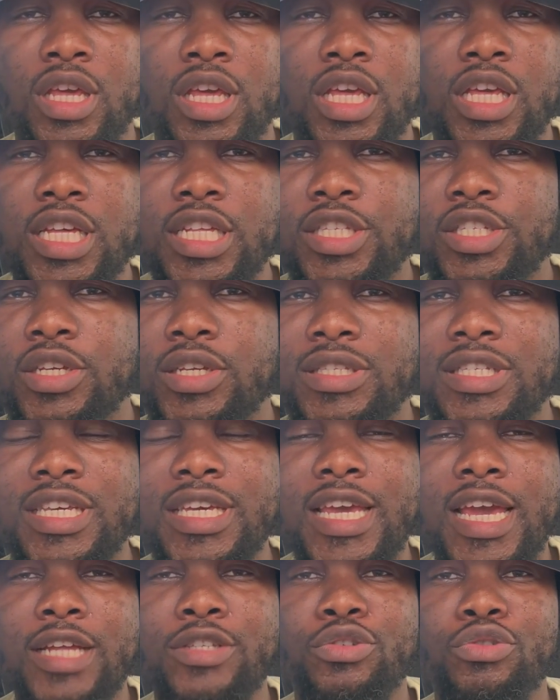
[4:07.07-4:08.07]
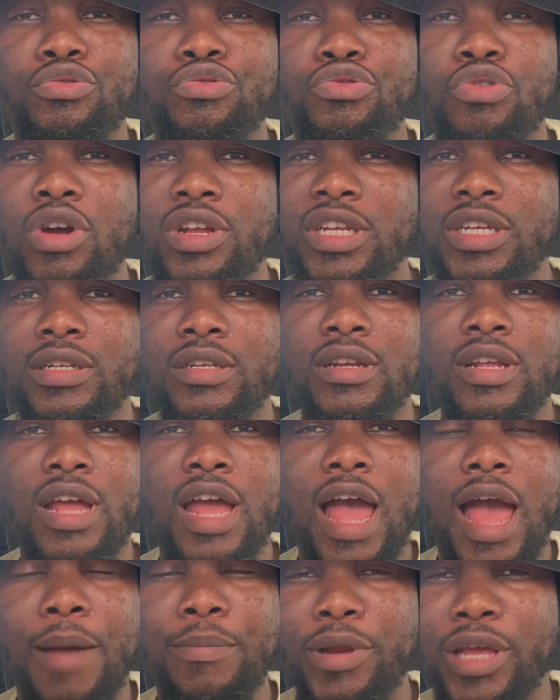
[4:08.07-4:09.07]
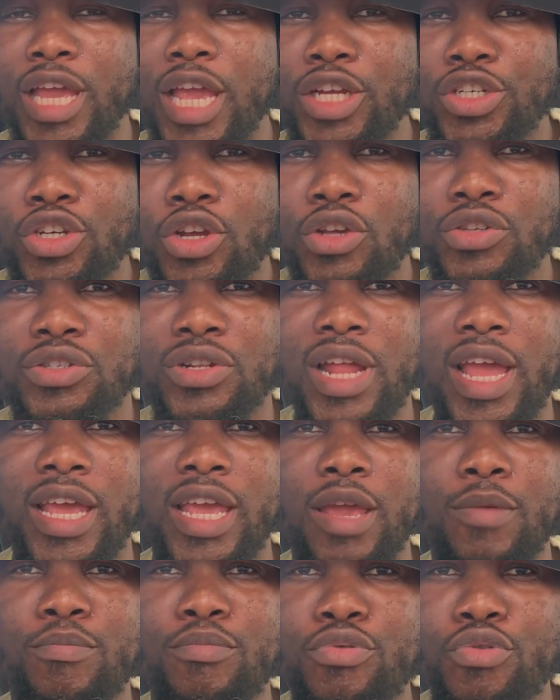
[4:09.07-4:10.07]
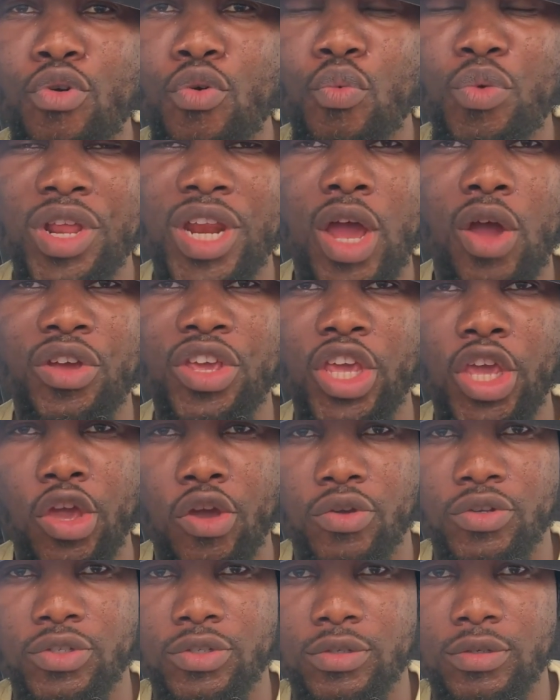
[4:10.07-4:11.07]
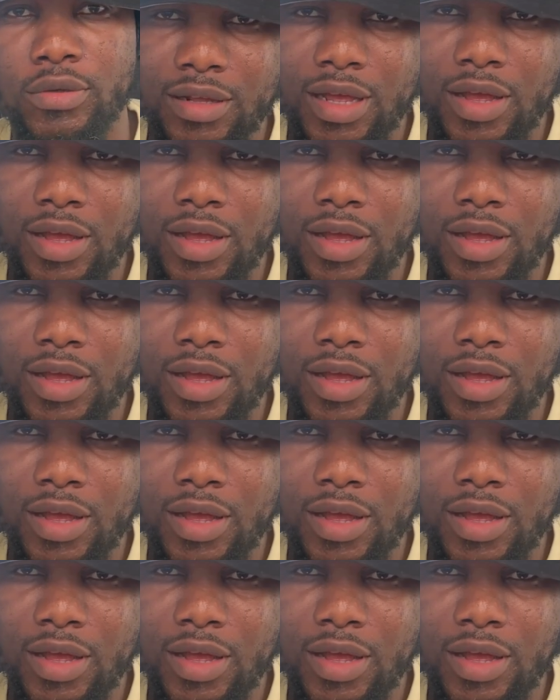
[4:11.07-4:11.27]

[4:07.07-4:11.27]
It's your ticket to running applications like a pro without chaos.